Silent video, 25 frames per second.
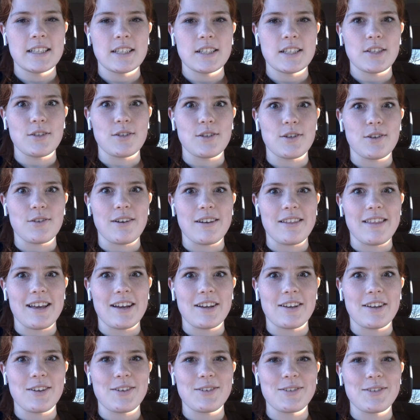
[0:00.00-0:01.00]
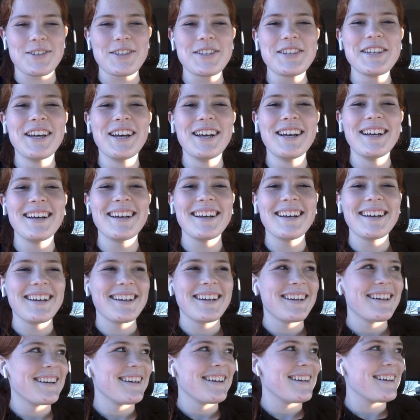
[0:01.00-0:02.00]
you know how that goes.
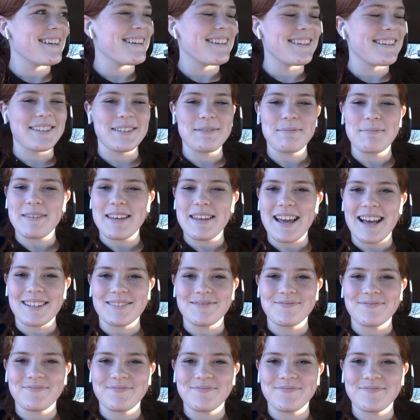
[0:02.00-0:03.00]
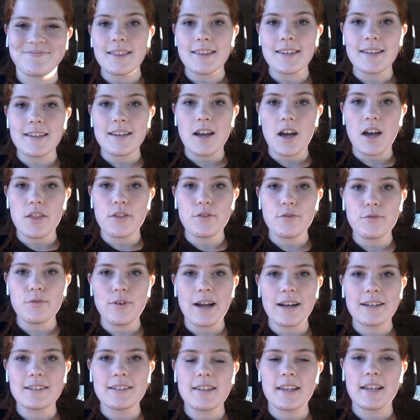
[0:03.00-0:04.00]
Yeah. The other
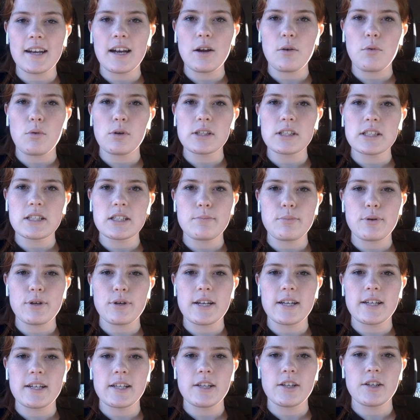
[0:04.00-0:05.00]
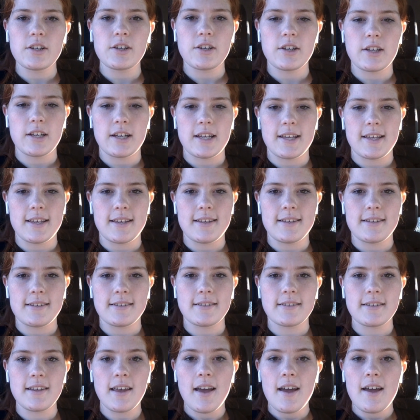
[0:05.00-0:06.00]
fact that I wanted to put in here
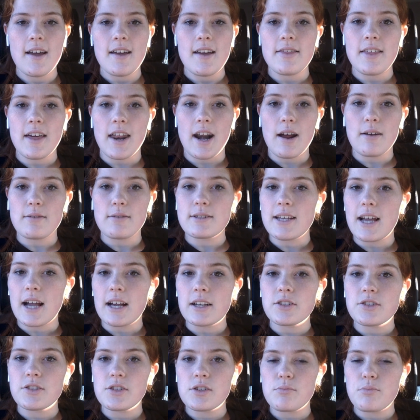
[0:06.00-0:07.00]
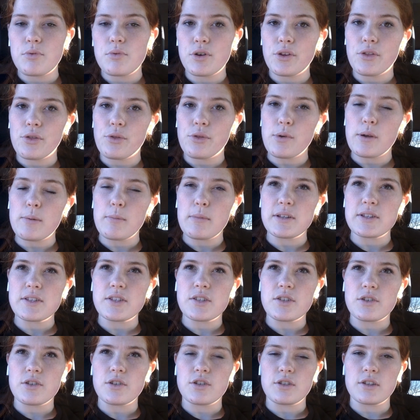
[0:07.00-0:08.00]
is that I was actually born 3 months
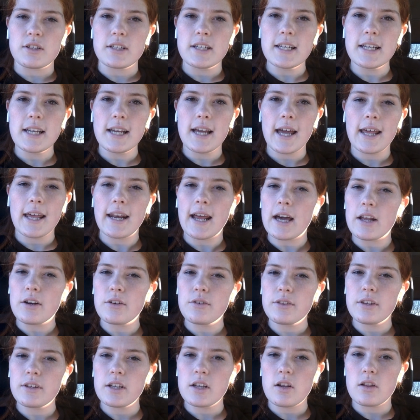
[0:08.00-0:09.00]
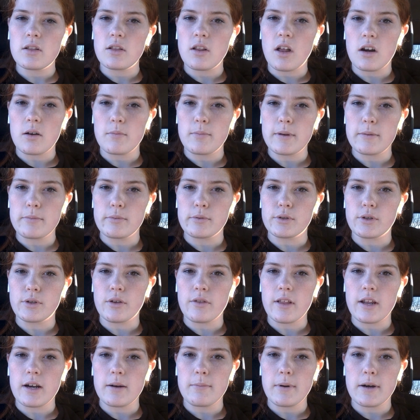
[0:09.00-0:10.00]
early, and I don't think a lot of people know
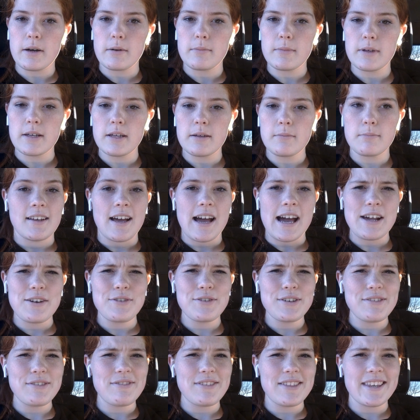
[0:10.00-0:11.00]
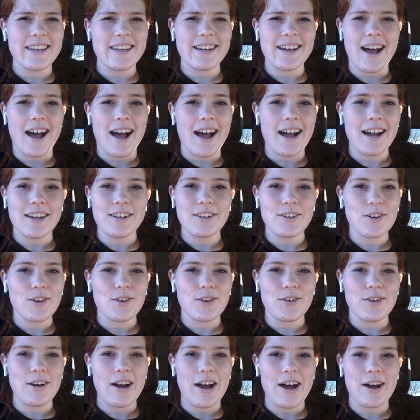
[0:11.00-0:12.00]
that about me. I don't even think I
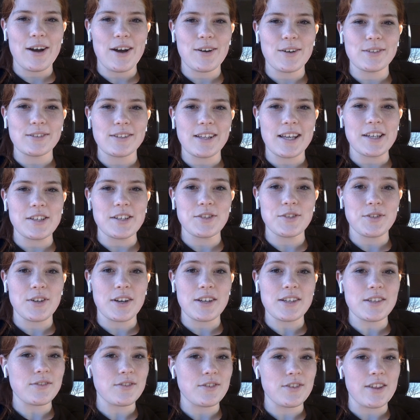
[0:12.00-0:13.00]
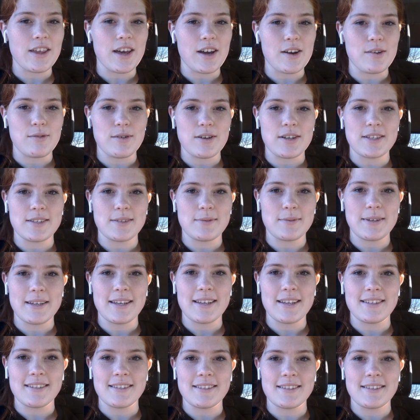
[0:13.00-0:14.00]
know how like stressful that was
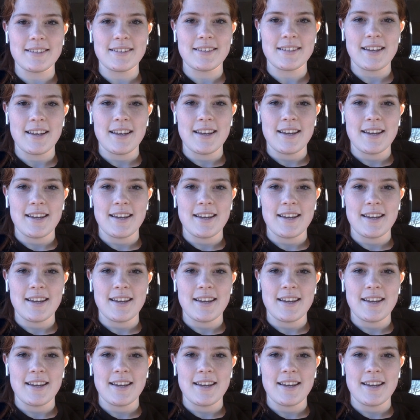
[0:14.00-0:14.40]
because